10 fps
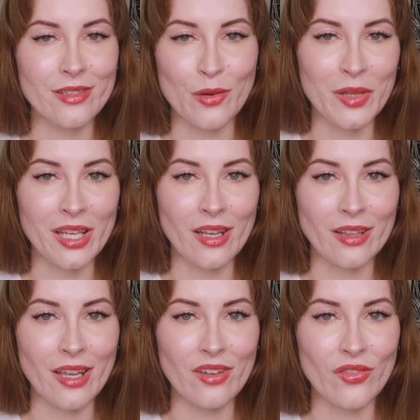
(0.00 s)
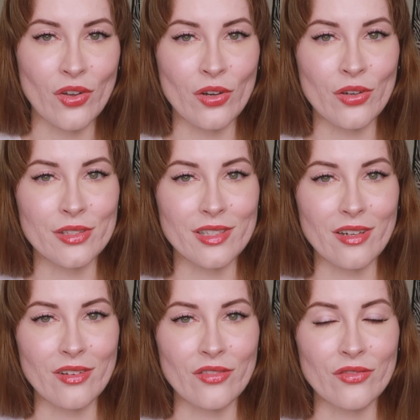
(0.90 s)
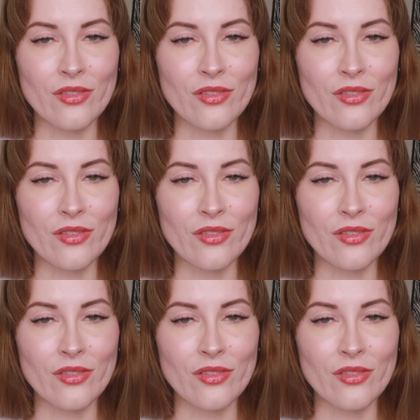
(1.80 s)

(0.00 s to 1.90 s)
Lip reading: Normally I like photos of,